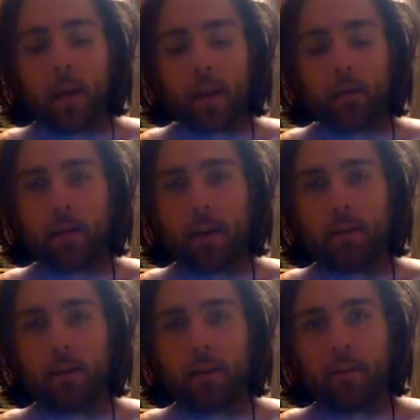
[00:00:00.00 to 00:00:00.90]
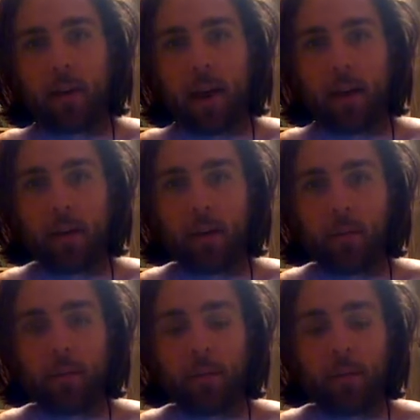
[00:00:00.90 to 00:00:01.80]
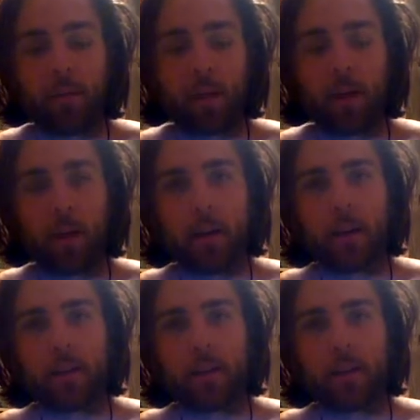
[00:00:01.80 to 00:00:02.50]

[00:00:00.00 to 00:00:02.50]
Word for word: it creates a vacuum. And